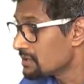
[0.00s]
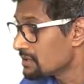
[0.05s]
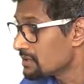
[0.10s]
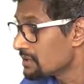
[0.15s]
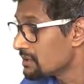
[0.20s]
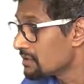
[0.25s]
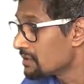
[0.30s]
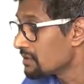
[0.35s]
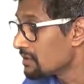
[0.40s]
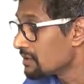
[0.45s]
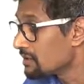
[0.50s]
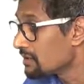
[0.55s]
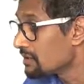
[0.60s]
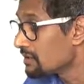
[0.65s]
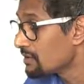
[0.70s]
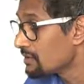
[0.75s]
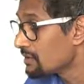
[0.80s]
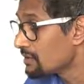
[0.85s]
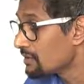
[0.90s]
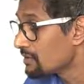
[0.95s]

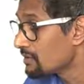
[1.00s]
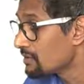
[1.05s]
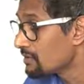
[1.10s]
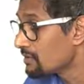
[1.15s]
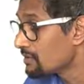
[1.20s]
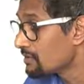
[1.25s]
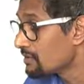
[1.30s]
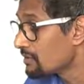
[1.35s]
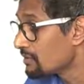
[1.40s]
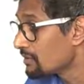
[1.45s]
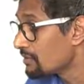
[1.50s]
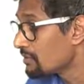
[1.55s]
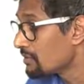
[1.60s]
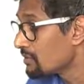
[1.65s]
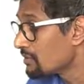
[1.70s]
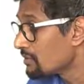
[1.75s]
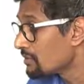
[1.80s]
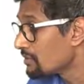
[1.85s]
(silence)